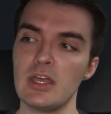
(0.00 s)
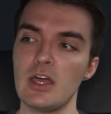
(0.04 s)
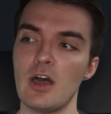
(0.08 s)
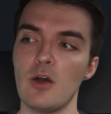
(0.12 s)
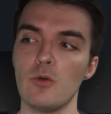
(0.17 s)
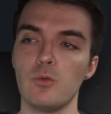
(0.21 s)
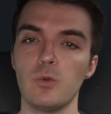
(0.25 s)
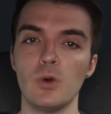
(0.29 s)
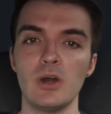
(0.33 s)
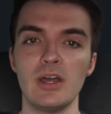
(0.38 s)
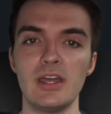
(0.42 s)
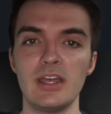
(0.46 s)

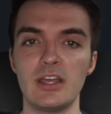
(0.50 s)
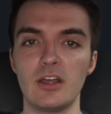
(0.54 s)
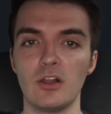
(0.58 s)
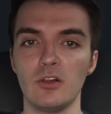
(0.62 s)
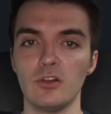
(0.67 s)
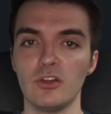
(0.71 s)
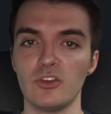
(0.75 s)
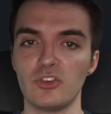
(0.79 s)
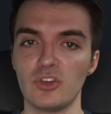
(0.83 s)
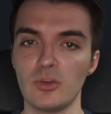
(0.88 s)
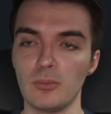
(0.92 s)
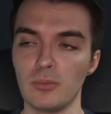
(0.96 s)
of what a
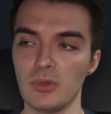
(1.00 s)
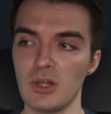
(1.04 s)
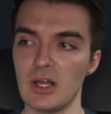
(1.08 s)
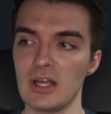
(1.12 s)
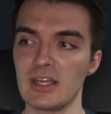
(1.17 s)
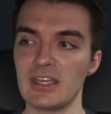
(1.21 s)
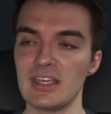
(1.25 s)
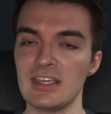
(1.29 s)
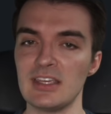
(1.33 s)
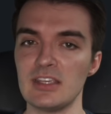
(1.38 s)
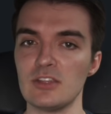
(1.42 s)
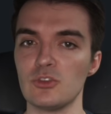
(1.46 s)
collision
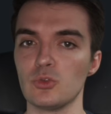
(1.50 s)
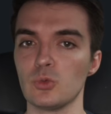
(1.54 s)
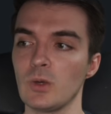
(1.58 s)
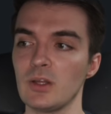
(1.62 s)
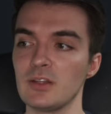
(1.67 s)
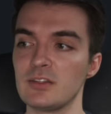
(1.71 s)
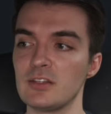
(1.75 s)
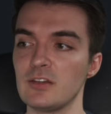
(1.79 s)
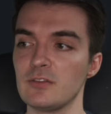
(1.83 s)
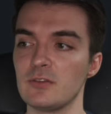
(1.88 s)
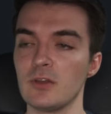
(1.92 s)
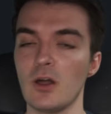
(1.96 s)
block is
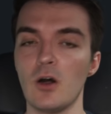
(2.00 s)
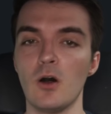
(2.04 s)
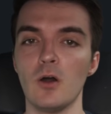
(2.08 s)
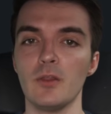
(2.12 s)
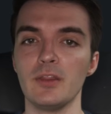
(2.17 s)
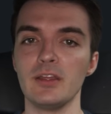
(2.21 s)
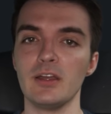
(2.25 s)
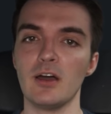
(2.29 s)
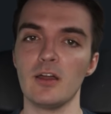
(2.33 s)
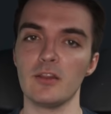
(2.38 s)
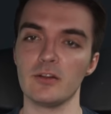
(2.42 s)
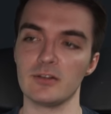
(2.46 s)
relative to all
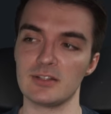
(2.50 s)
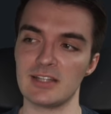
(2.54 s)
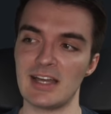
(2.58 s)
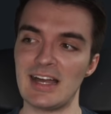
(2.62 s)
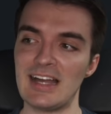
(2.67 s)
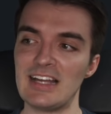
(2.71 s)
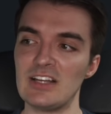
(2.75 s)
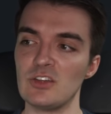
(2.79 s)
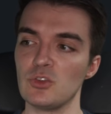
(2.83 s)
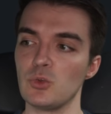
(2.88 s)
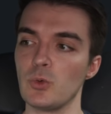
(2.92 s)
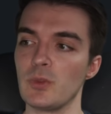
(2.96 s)
the other
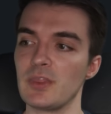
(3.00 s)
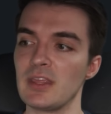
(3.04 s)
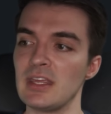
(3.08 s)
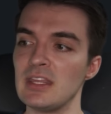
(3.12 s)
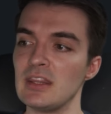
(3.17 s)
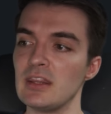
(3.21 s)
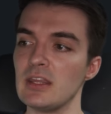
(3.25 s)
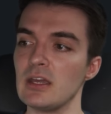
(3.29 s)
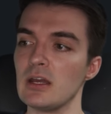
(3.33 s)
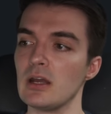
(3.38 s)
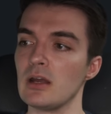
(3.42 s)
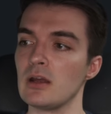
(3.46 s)
tiles
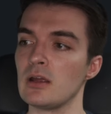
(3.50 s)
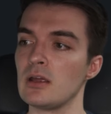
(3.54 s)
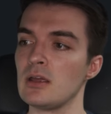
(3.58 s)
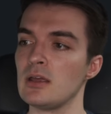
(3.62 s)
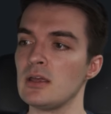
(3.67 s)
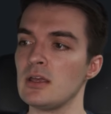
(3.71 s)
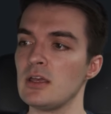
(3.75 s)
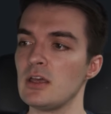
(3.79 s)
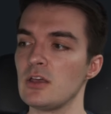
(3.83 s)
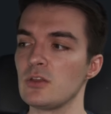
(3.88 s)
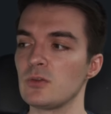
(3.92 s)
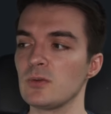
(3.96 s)
within there.
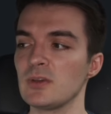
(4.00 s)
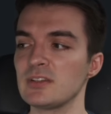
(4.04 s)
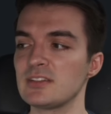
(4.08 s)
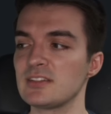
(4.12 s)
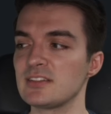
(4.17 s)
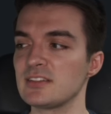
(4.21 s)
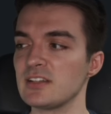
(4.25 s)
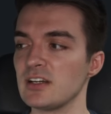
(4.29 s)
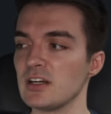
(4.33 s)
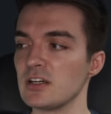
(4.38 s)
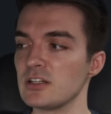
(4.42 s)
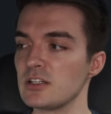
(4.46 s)
So let's
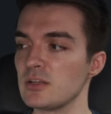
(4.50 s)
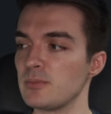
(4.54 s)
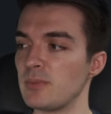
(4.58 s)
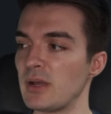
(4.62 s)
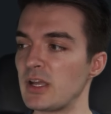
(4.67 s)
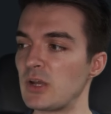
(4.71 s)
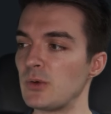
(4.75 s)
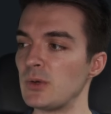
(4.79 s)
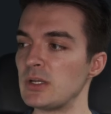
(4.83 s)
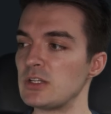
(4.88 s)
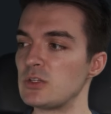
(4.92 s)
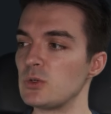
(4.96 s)
start by
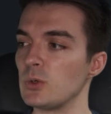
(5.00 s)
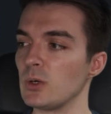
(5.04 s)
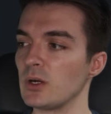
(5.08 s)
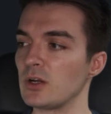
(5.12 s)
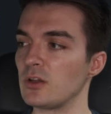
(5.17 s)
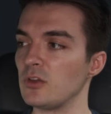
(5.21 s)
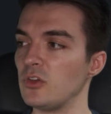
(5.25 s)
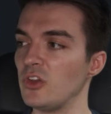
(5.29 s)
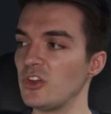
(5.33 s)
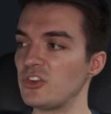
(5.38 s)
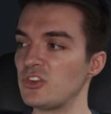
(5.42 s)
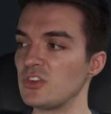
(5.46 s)
going to our
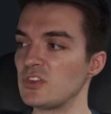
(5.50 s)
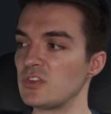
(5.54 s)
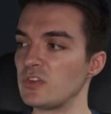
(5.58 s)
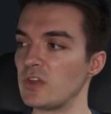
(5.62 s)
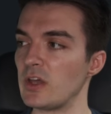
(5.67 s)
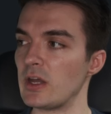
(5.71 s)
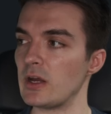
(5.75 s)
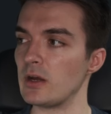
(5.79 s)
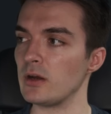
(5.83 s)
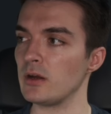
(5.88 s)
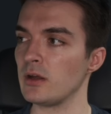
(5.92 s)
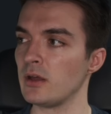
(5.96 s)
collisions
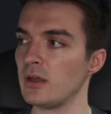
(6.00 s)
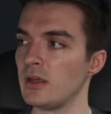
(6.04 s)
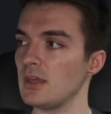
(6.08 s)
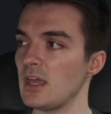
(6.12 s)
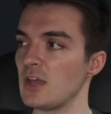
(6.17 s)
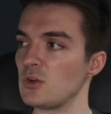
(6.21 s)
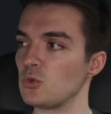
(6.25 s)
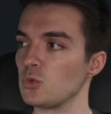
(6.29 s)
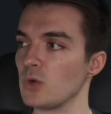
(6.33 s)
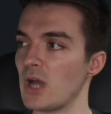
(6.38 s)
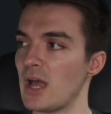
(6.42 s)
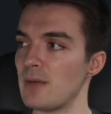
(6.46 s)
layer
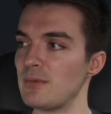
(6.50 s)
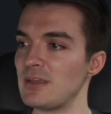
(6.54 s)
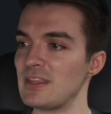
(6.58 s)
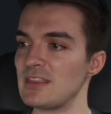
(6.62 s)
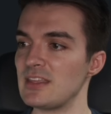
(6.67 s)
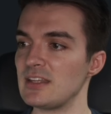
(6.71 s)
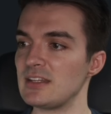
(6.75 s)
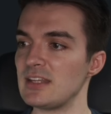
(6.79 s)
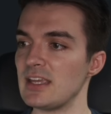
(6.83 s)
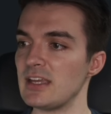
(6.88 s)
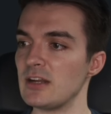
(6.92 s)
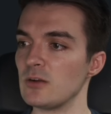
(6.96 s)
and grabbing
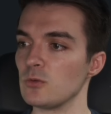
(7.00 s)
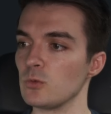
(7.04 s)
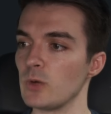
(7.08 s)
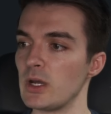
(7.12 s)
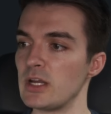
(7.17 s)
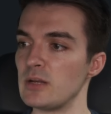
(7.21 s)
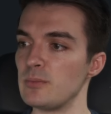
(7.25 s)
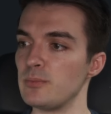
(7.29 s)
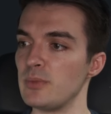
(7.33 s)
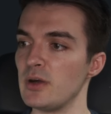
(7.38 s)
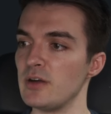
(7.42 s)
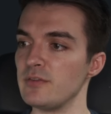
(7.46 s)
the data
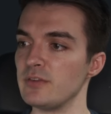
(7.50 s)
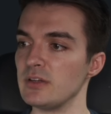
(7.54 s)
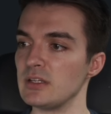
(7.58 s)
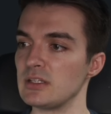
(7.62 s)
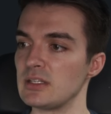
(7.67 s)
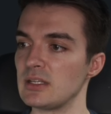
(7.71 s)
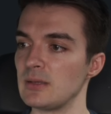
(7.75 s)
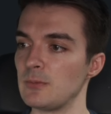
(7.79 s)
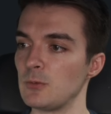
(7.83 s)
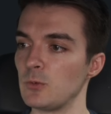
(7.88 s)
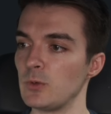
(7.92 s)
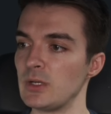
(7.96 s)
right above
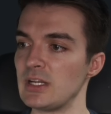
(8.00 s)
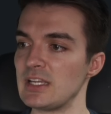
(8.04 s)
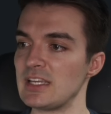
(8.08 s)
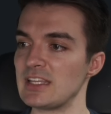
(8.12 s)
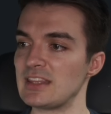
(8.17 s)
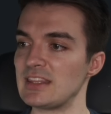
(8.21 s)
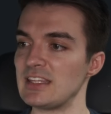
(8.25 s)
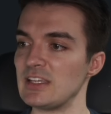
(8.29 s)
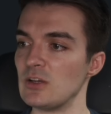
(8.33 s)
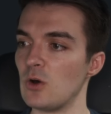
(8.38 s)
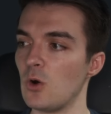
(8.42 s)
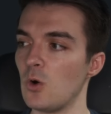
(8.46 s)
it. I'm going to
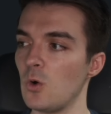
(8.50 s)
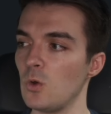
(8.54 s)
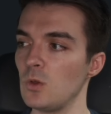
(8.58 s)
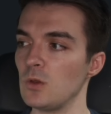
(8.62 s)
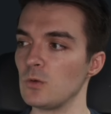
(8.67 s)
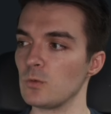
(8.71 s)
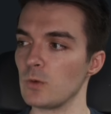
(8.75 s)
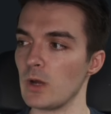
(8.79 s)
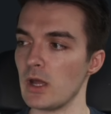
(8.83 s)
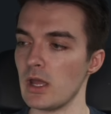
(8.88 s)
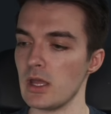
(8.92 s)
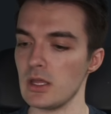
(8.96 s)
get the whole
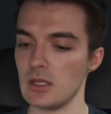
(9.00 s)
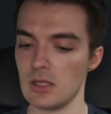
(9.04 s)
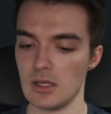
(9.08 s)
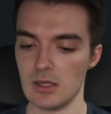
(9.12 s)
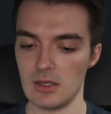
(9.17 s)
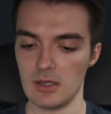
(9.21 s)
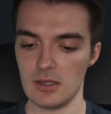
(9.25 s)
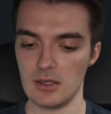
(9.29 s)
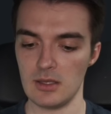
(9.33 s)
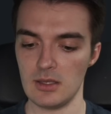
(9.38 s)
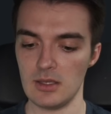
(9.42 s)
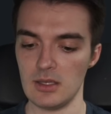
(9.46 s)
array,
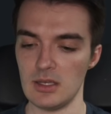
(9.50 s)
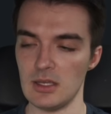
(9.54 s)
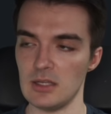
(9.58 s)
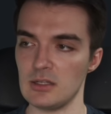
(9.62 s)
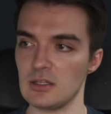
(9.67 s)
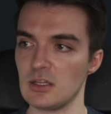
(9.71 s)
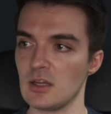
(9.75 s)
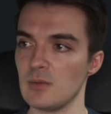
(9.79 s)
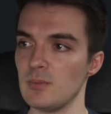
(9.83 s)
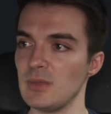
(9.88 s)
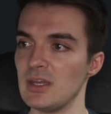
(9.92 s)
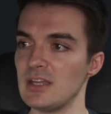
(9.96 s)

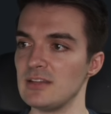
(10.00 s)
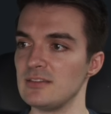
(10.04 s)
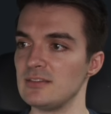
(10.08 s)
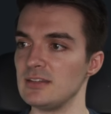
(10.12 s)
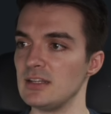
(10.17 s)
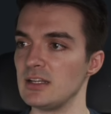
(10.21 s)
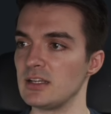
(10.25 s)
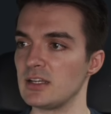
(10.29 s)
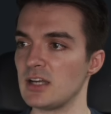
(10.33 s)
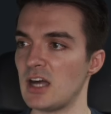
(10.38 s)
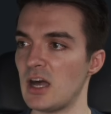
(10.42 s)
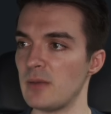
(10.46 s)
hit Command C
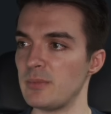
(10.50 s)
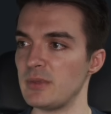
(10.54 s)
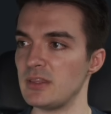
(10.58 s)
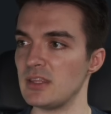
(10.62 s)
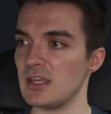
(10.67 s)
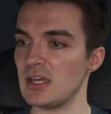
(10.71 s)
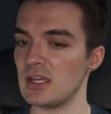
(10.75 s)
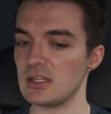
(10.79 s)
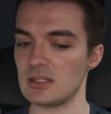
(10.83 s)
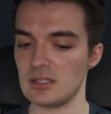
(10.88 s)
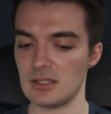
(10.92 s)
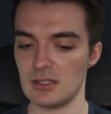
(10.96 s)
to copy
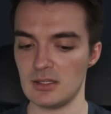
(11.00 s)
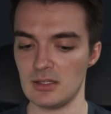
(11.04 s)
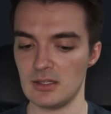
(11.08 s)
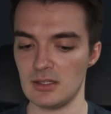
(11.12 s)
that,